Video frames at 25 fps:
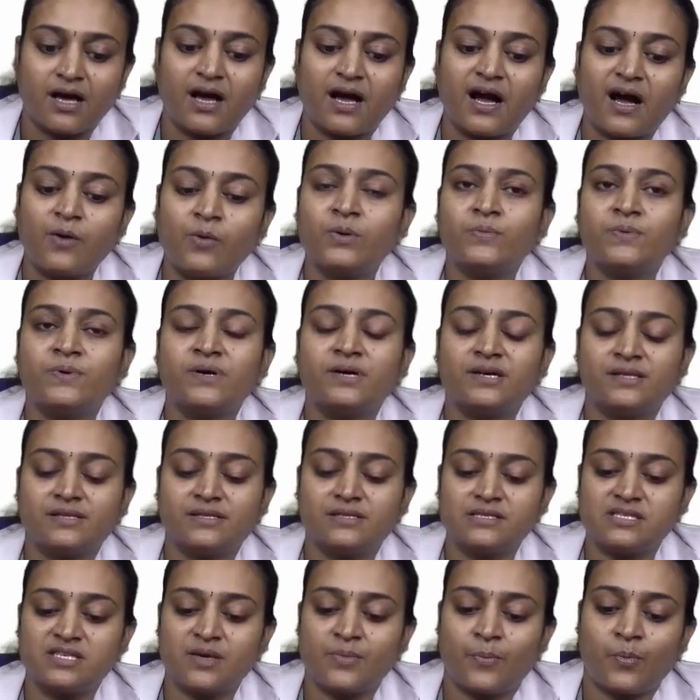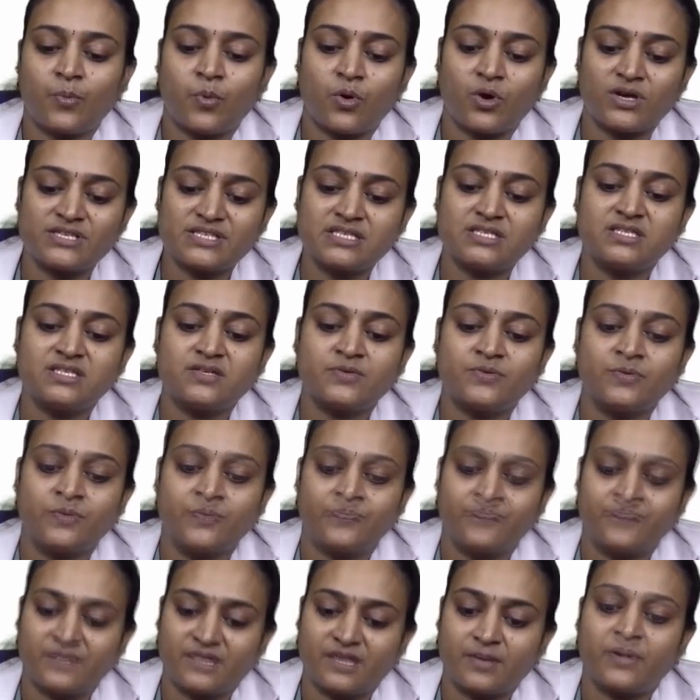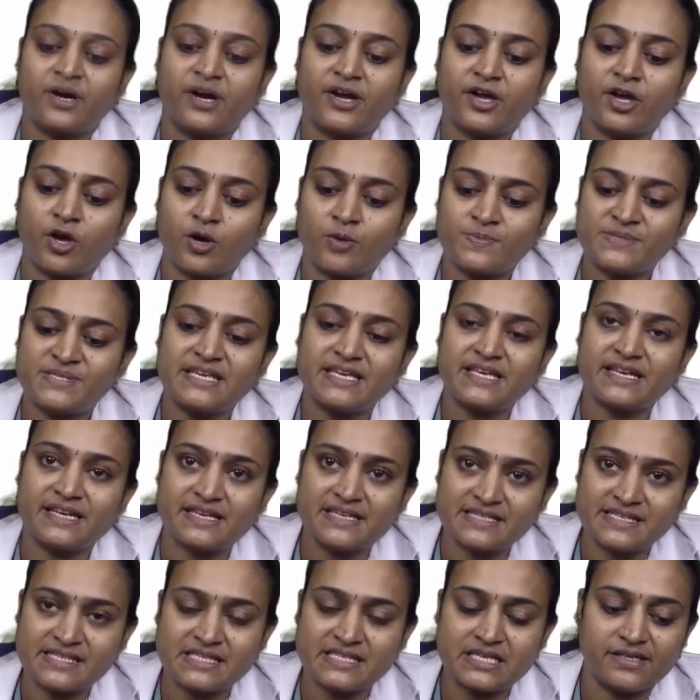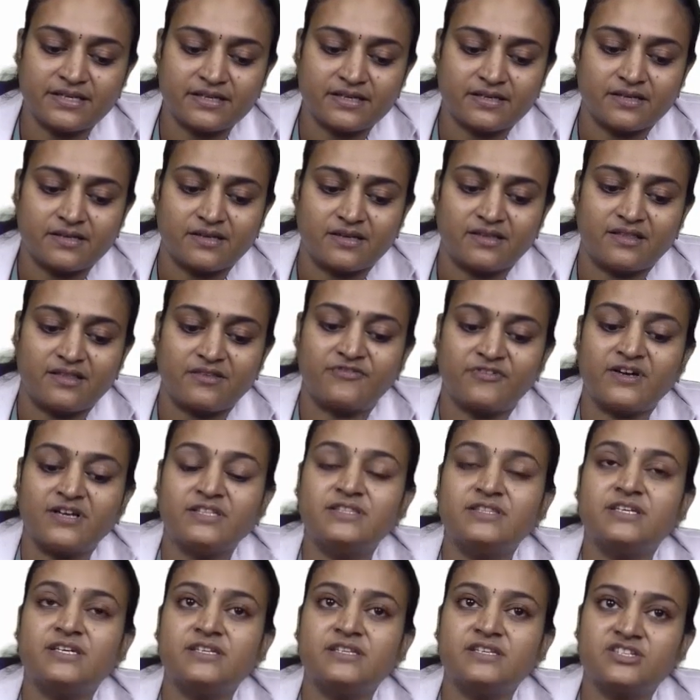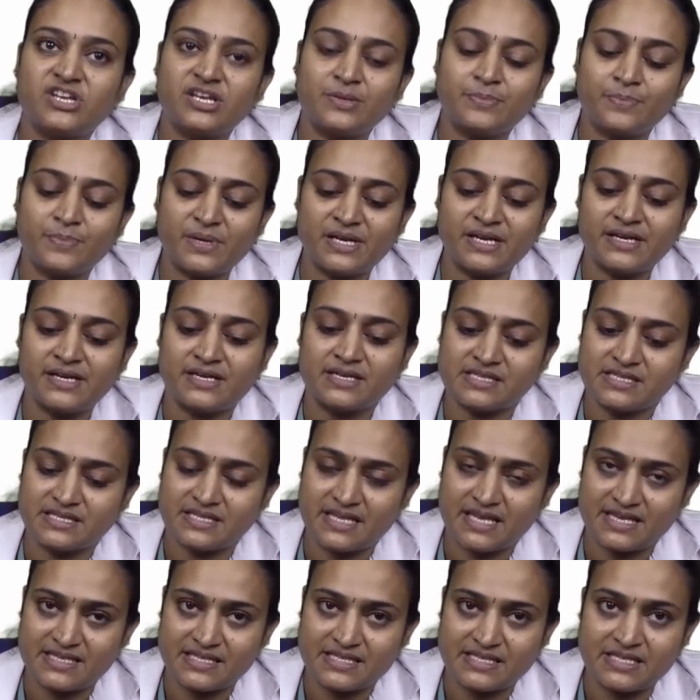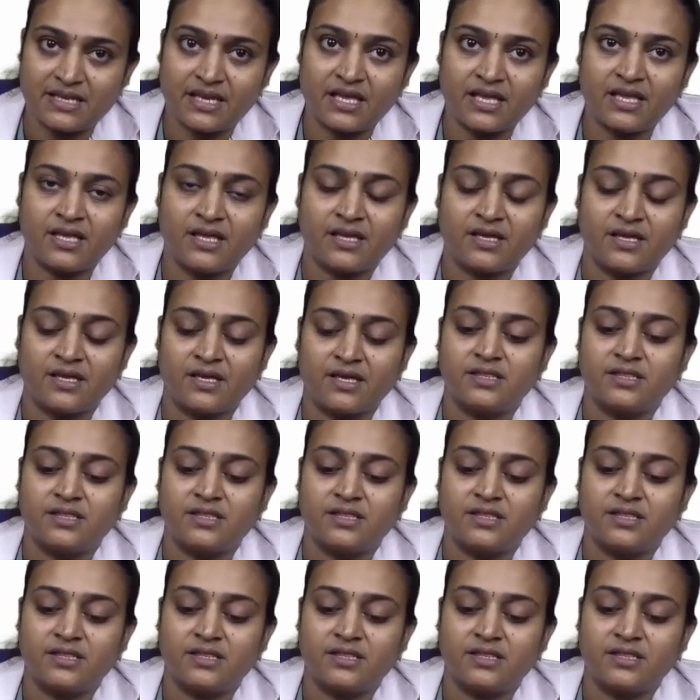However, this is a positive with a biopsy result. The further treatment is necessary.